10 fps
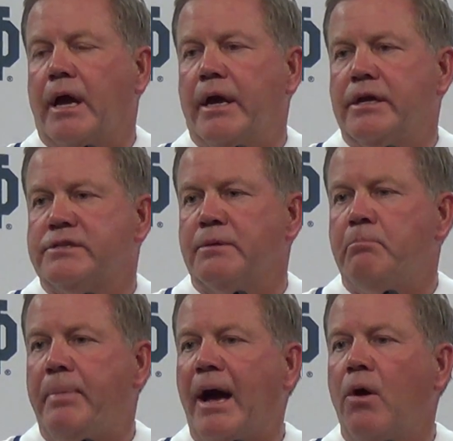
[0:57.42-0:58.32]
It's
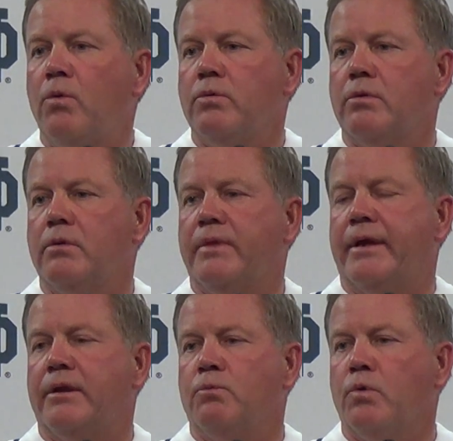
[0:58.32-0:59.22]
about
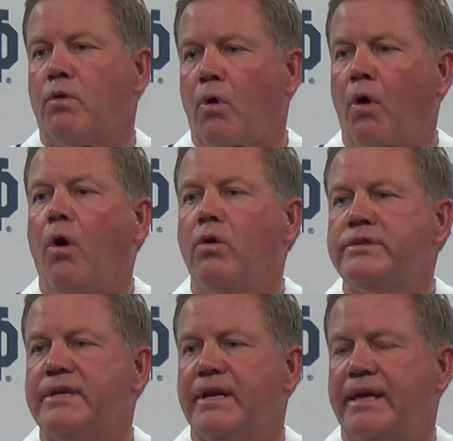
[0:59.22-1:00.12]
that we're all
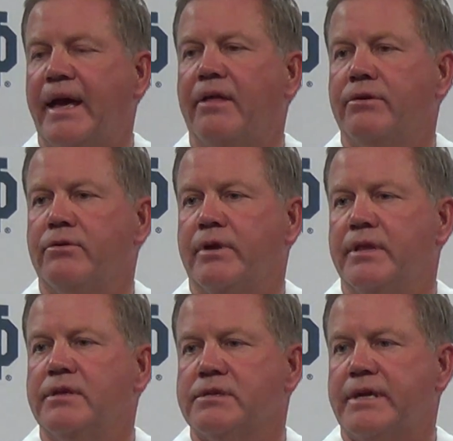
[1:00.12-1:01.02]
together
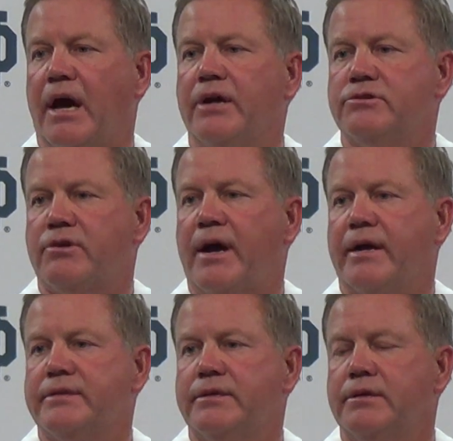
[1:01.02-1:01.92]
in this
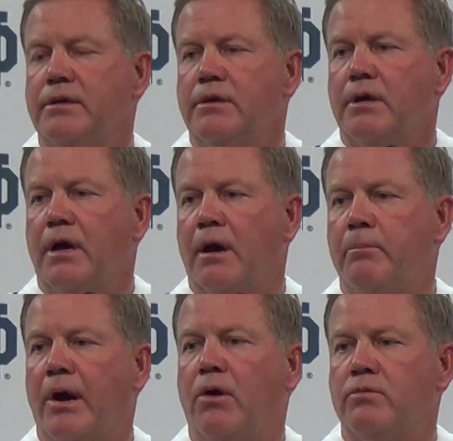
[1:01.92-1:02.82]
contract
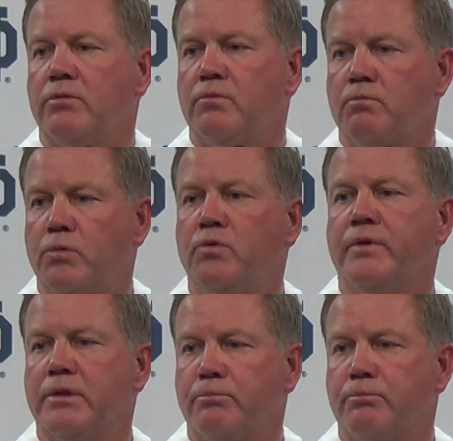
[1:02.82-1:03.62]
about moving the